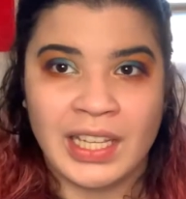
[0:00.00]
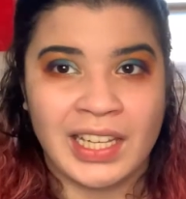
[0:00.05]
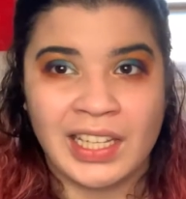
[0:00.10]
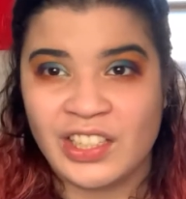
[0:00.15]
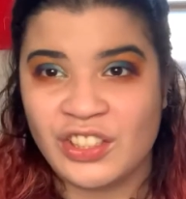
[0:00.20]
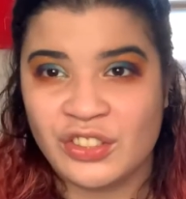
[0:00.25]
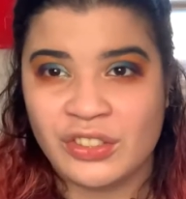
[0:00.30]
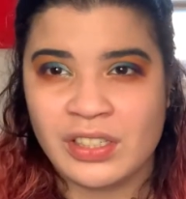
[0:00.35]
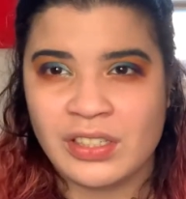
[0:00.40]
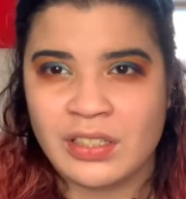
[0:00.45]

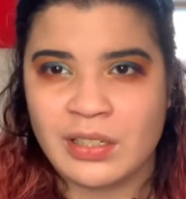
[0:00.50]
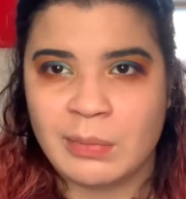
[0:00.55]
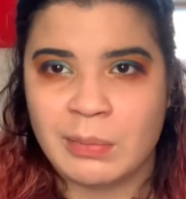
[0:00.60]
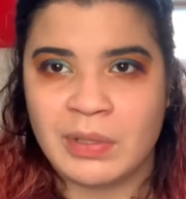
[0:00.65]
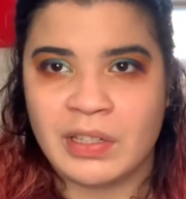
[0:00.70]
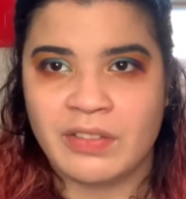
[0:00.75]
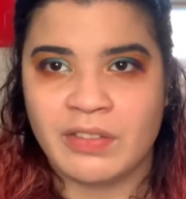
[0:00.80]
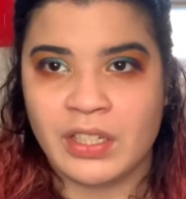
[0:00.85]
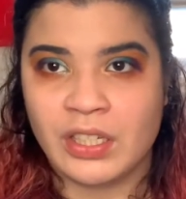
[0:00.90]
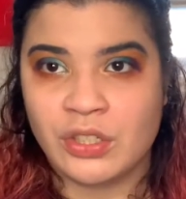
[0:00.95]
interest and a
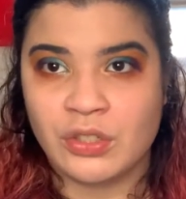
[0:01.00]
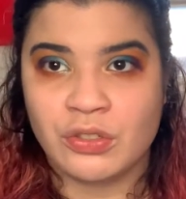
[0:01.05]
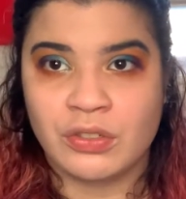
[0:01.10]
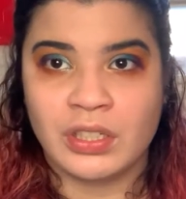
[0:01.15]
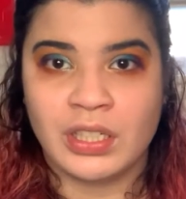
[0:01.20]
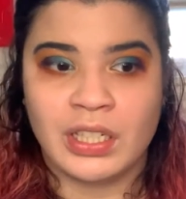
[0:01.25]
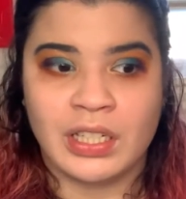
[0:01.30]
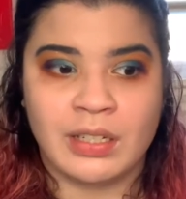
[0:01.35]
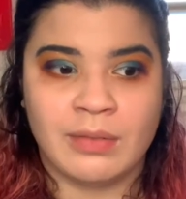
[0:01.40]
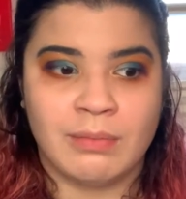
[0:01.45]
bit of
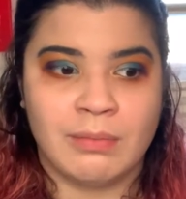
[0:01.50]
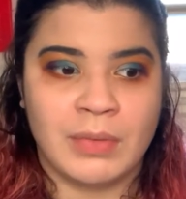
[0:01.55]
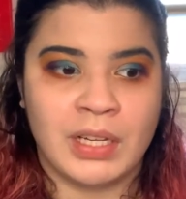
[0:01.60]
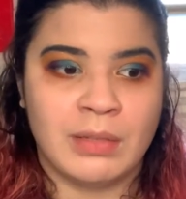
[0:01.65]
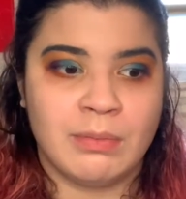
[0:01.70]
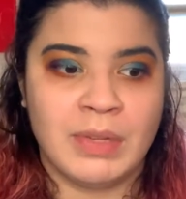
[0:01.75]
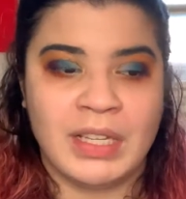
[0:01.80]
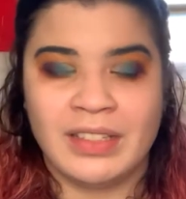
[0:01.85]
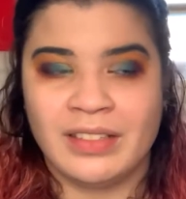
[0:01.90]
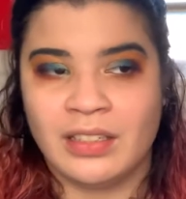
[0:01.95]
intrigue, and
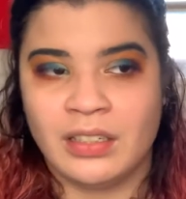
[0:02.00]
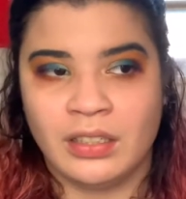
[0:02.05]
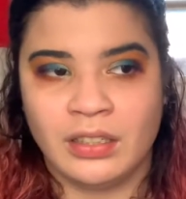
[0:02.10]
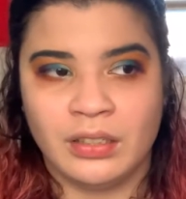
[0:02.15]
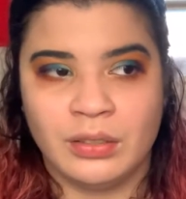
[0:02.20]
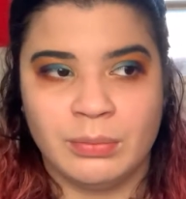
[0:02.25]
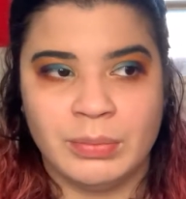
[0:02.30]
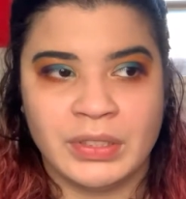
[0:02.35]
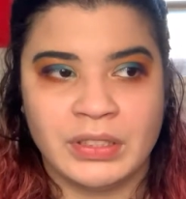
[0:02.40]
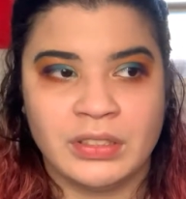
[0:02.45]
makes it a
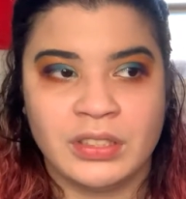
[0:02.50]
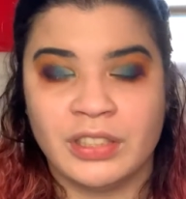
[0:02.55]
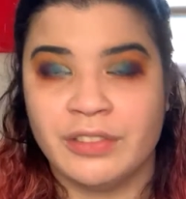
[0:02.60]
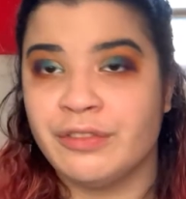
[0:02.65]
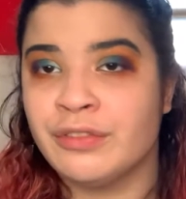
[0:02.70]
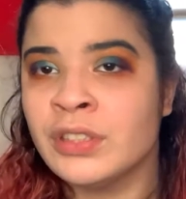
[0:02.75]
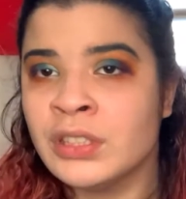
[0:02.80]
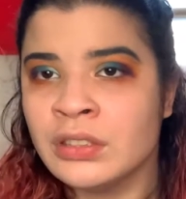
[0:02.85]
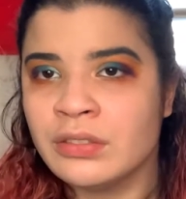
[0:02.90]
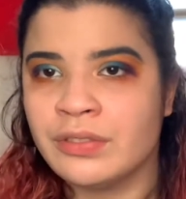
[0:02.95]
little bit
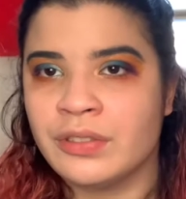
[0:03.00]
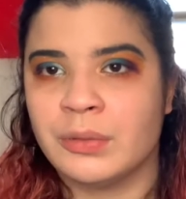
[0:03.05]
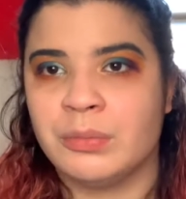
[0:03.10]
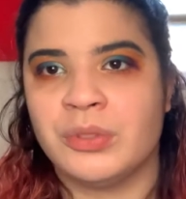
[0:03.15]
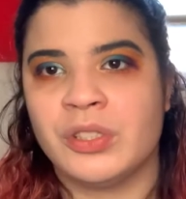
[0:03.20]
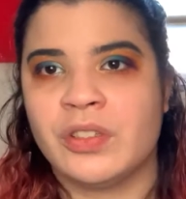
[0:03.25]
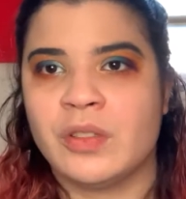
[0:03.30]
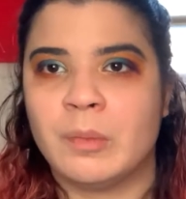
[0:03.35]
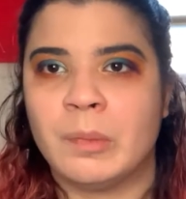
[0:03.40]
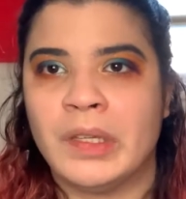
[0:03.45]
different from
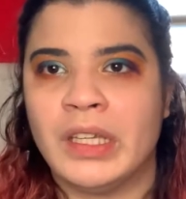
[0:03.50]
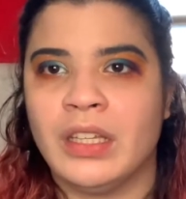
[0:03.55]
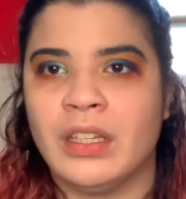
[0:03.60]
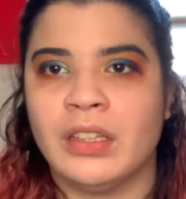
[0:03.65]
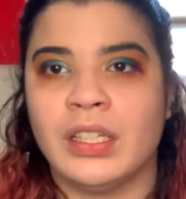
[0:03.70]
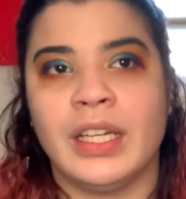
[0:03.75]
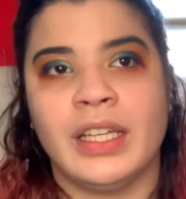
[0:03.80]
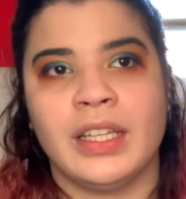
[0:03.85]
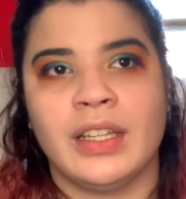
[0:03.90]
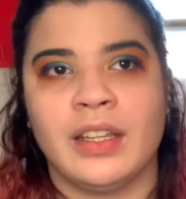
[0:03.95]
just being
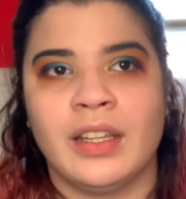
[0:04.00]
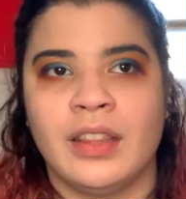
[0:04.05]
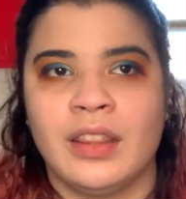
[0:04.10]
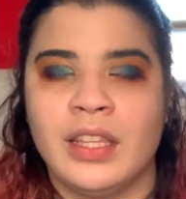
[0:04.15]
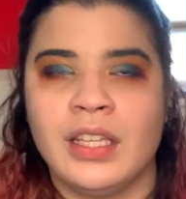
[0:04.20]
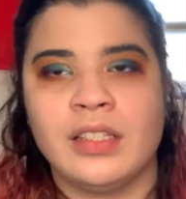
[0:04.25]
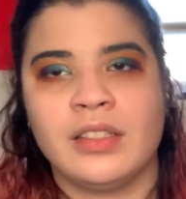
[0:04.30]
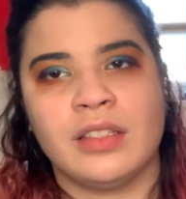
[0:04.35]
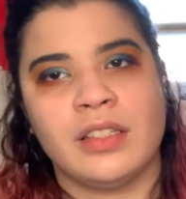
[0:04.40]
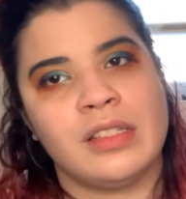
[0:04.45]
like,
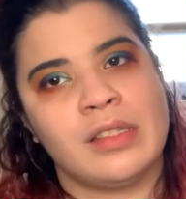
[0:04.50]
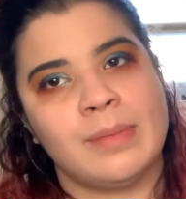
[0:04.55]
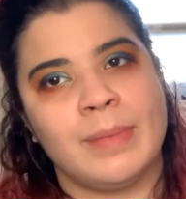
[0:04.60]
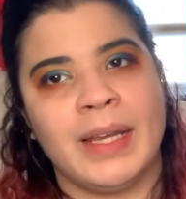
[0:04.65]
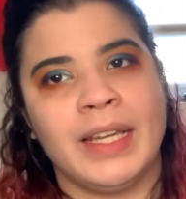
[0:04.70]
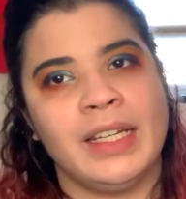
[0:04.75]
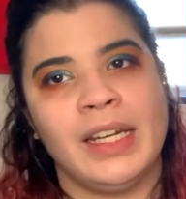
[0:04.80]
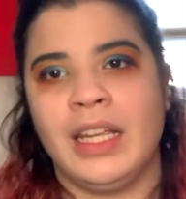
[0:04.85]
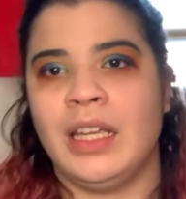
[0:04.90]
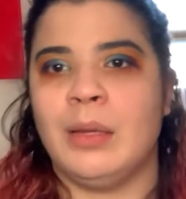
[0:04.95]
this is
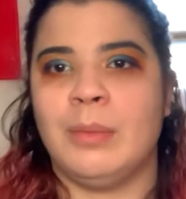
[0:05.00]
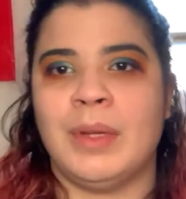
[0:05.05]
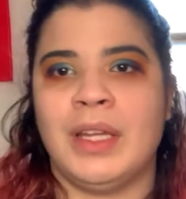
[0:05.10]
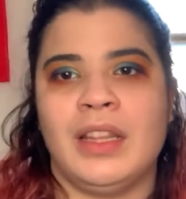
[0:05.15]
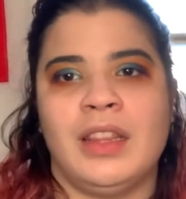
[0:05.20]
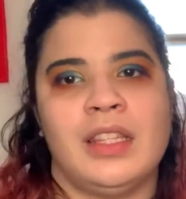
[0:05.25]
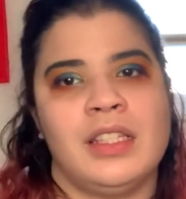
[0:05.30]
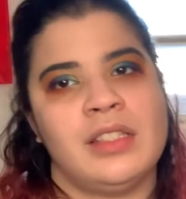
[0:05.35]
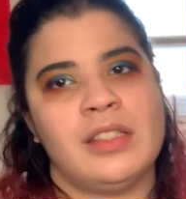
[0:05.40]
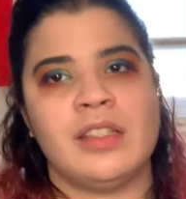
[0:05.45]
my name
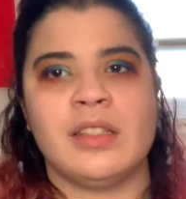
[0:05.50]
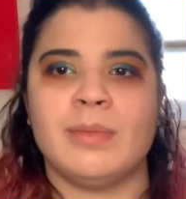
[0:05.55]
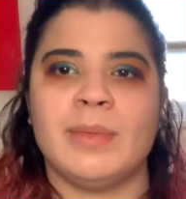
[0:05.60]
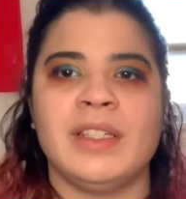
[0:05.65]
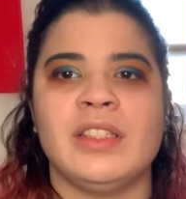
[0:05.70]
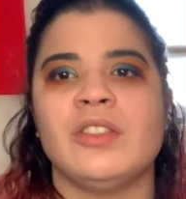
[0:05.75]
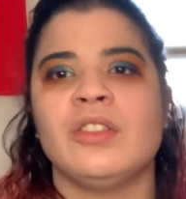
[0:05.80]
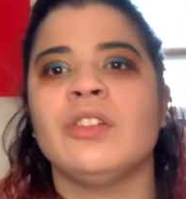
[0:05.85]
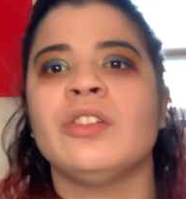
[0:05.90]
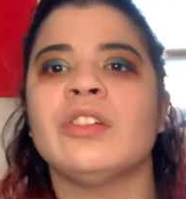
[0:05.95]
and this is
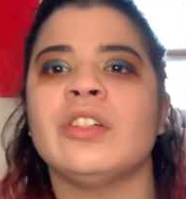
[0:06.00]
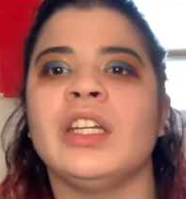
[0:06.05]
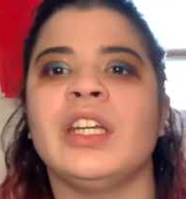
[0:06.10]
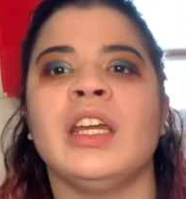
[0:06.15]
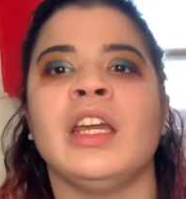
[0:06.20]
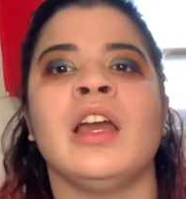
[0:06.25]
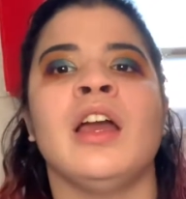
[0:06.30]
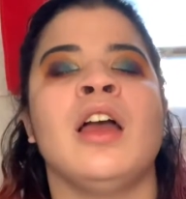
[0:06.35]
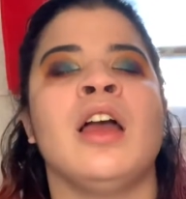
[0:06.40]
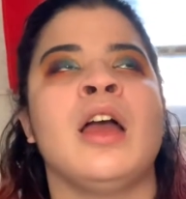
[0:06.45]
my
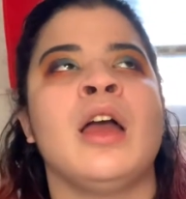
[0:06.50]
story.